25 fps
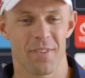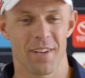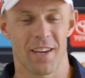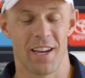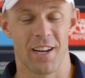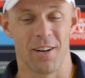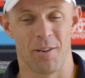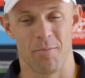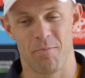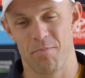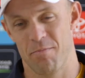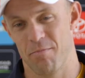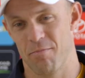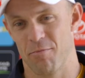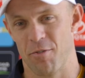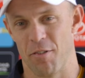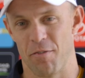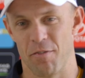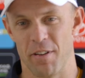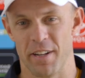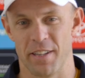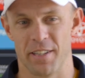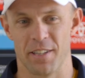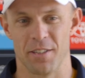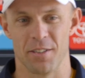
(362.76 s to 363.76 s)
and I'm
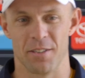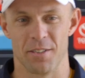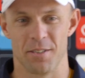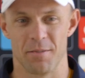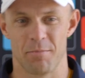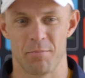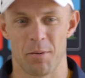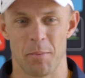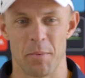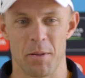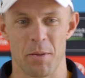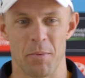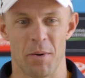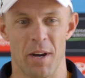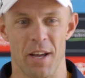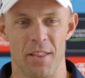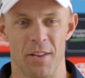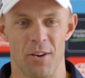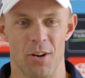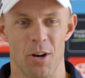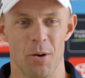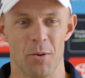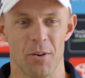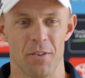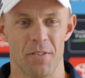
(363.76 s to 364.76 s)
reflecting on probably the way
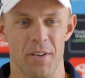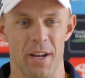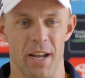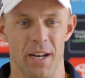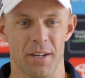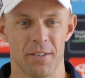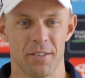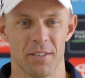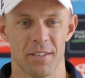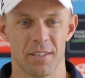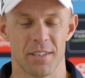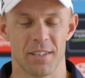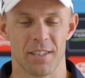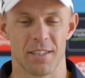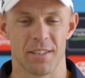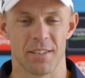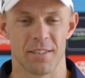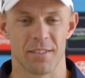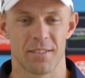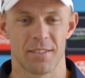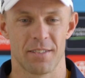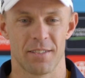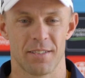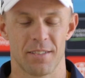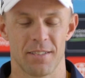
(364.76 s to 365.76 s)
that I would have handled it, and
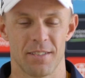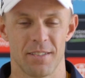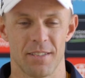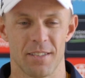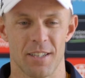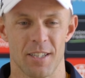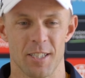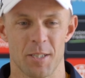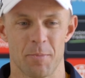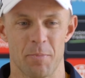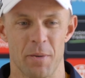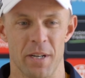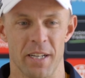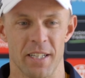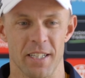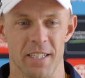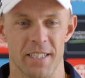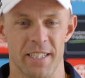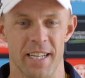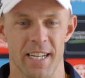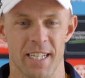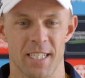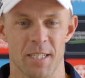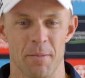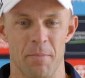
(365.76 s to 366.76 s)
I'm you know, speaking to
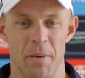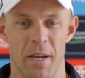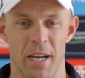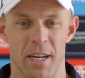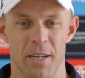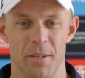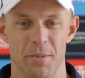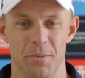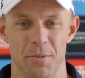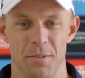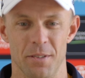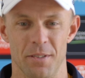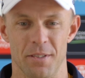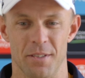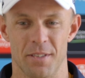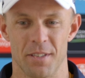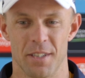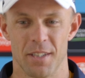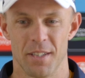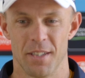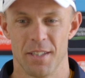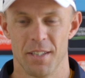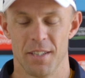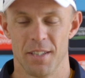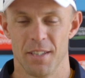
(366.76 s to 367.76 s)
Tex about it was
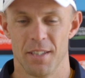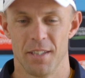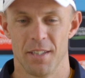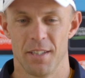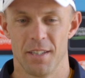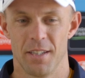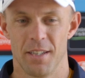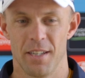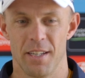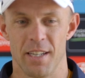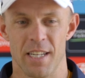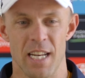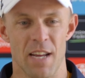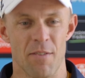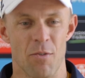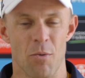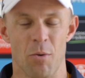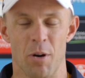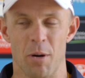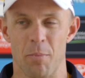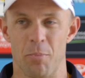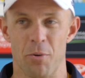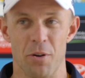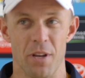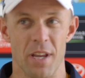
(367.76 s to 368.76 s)
you never
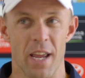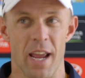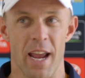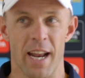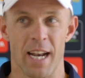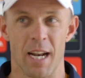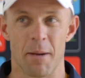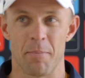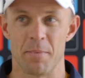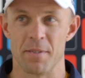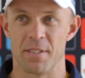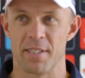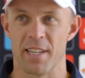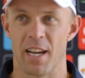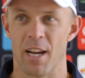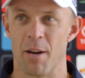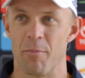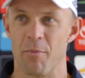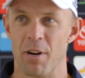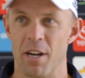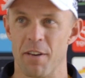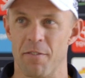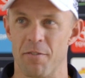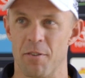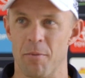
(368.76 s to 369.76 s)
want to put your hand up and say I'm
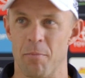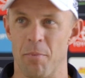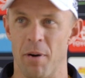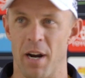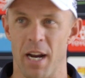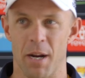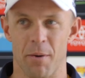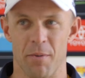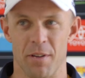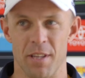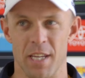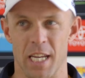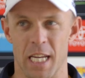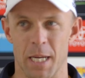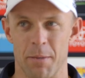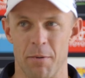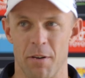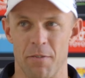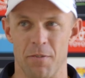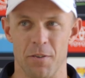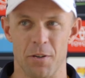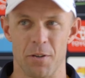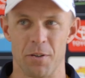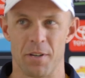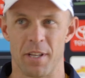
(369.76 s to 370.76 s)
ready for a break, whether you come
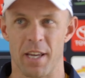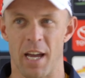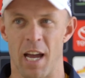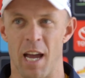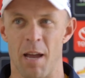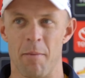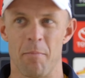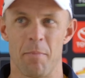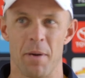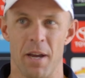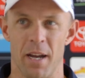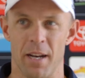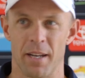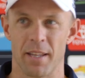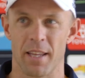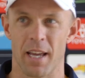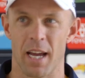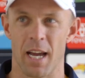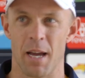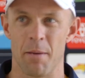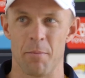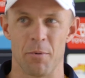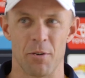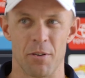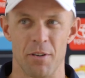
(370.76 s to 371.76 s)
off a good game, bad
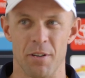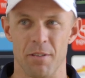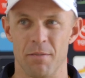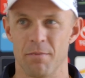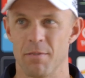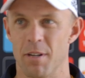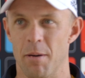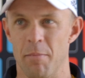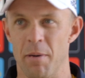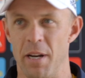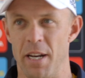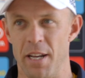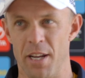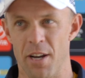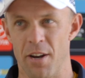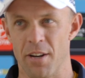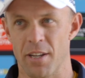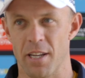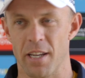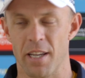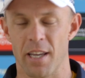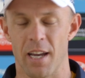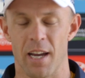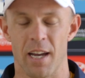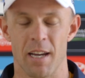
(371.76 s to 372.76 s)
game, or an, a
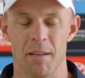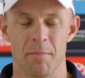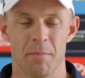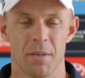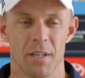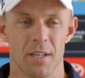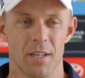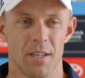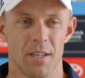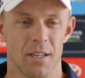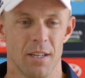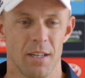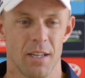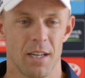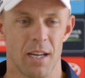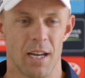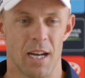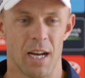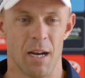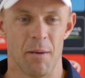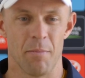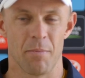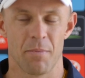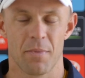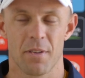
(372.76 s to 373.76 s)
mediocre game,
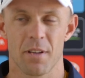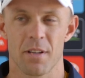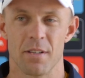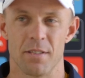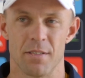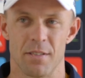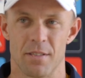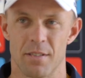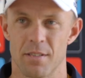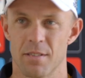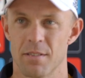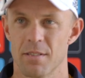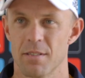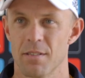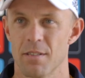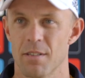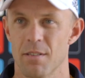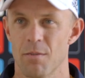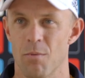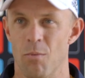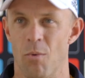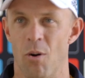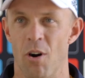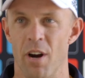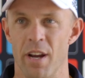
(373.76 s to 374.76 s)
because um,
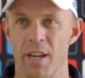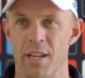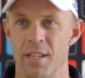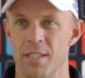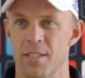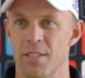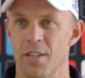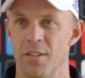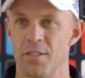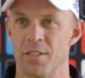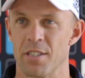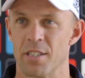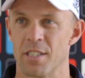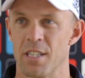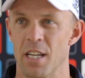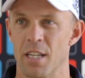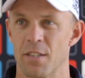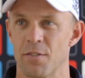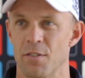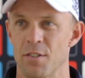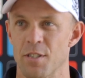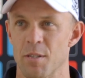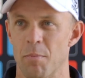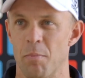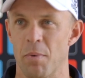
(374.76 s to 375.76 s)
why he's so
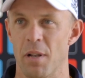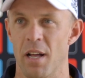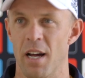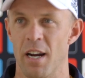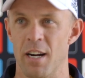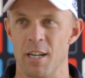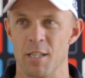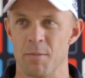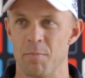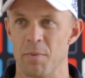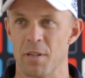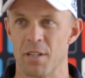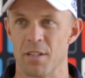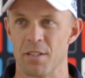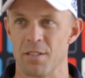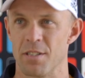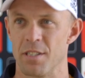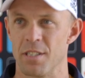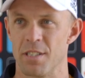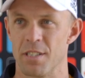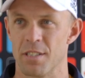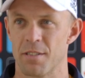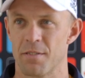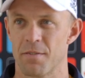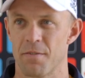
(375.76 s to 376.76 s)
successful as a player is because
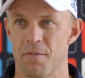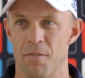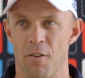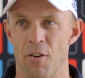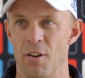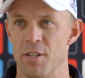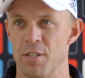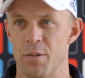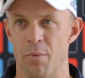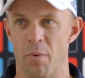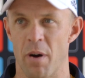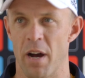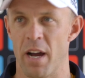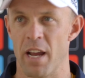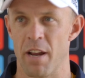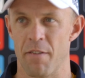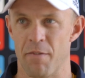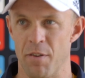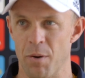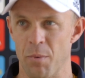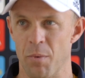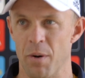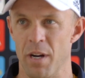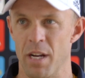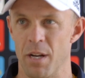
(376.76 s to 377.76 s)
he just finds a way
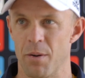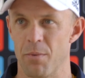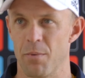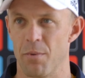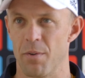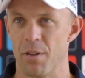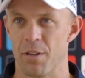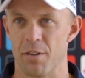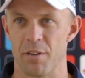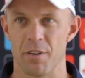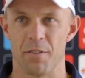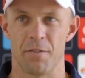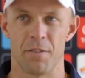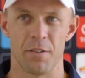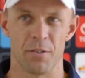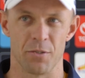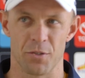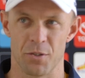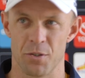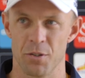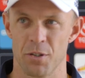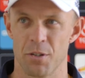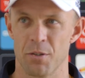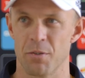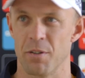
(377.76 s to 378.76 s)
every week, whether he feels
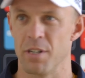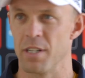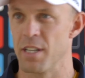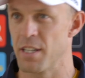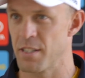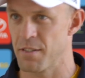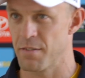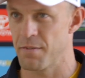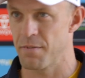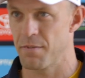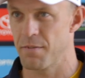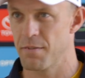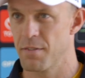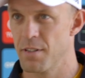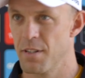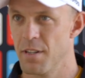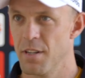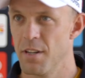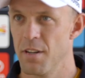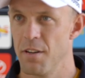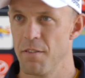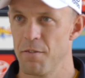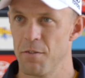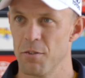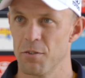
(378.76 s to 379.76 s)
good or he doesn't
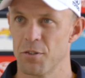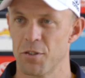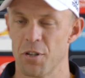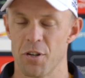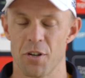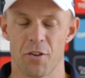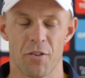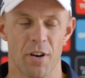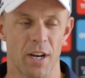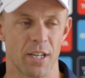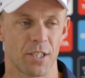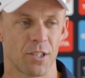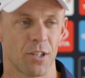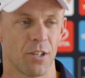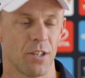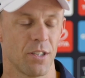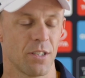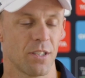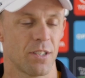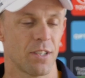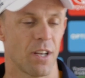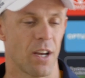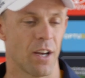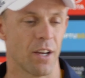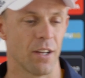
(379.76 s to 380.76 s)
feel too crash
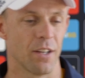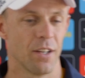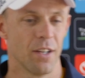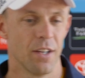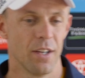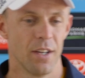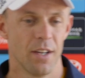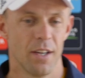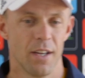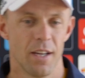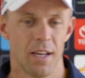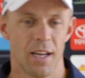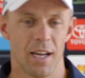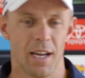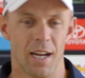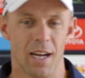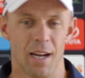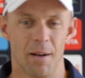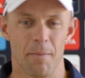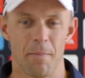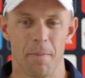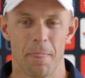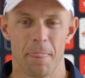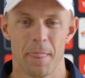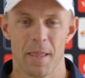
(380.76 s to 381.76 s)
hot. So
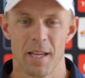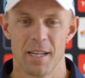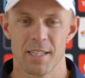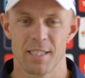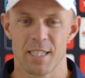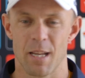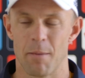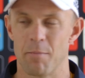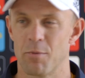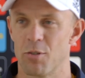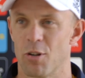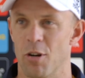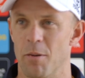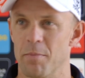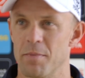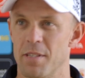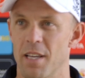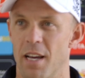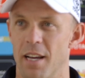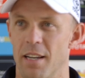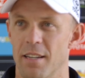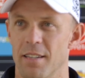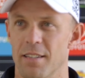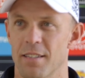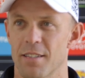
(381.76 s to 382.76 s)
um, sometimes
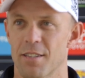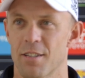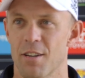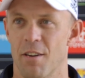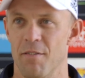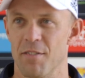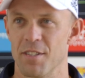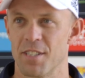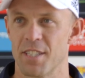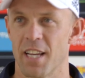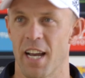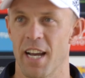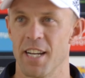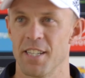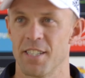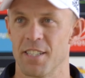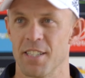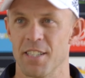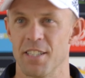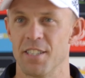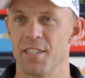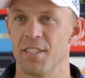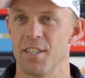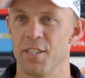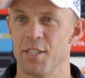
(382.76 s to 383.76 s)
that conversation
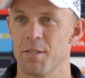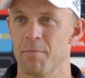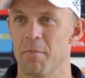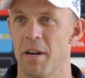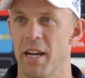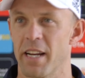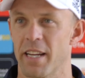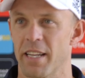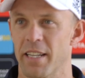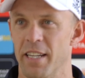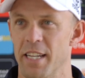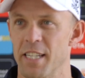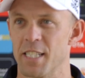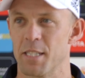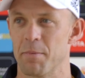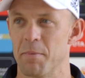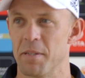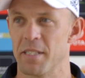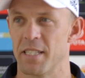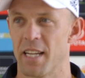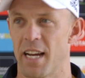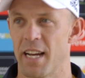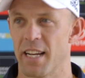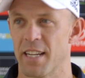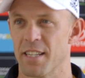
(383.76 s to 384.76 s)
and decision making needs to be
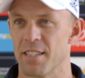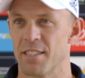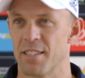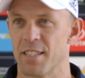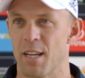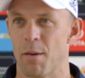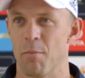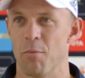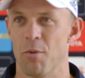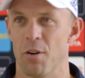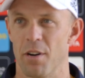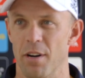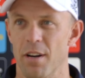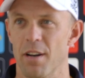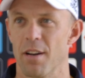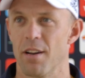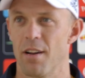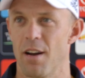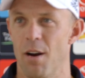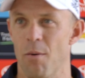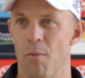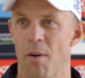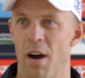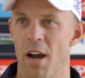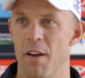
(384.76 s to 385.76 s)
taken somewhat
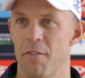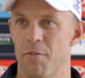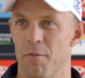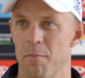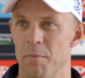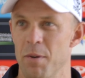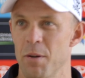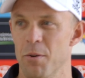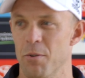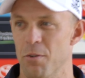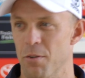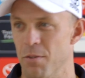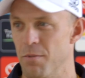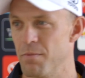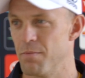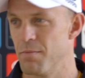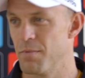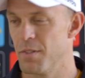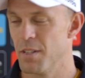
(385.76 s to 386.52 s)
away from you, or